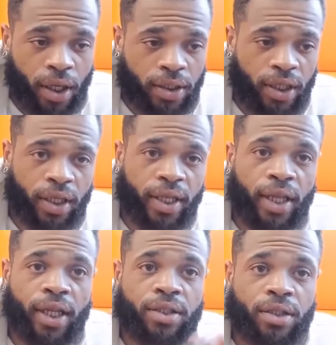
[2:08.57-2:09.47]
I take
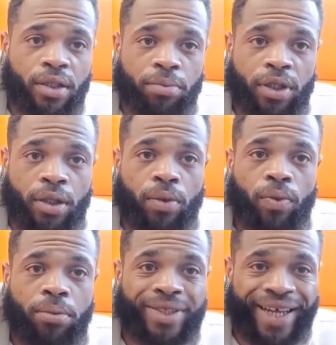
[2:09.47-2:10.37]
that's going to be
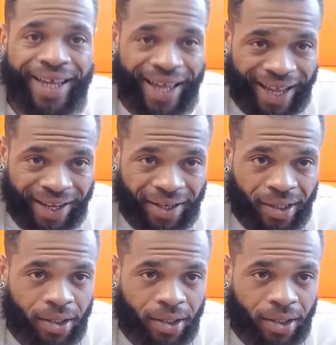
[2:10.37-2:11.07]
website A.